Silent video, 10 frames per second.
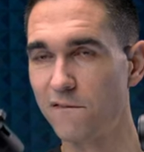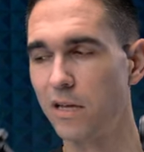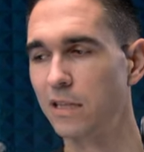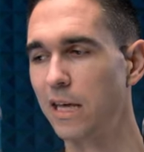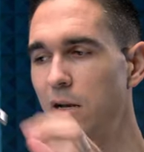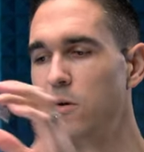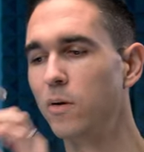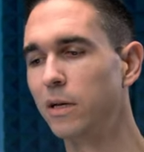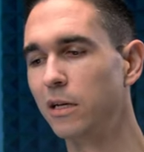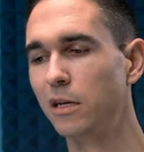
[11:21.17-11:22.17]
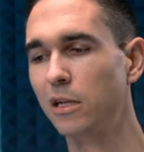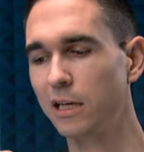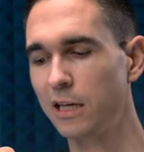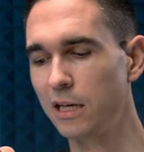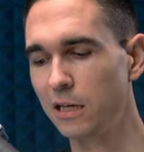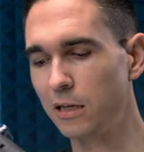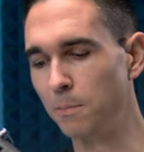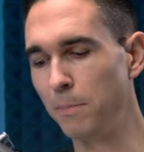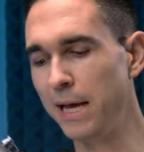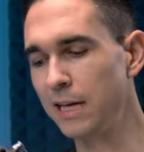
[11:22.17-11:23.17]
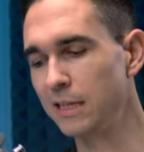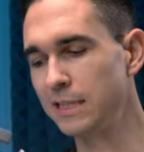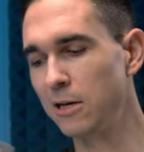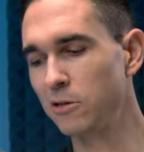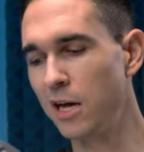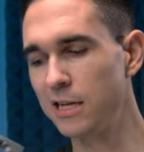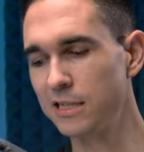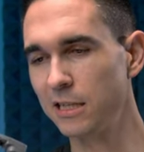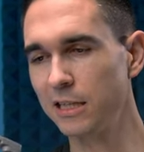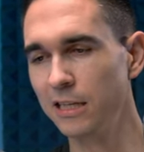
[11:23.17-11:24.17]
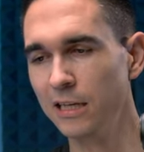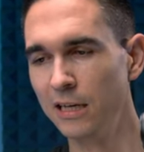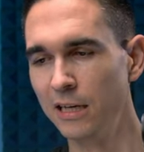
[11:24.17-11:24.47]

you get that annoying clicking and banging sound constantly,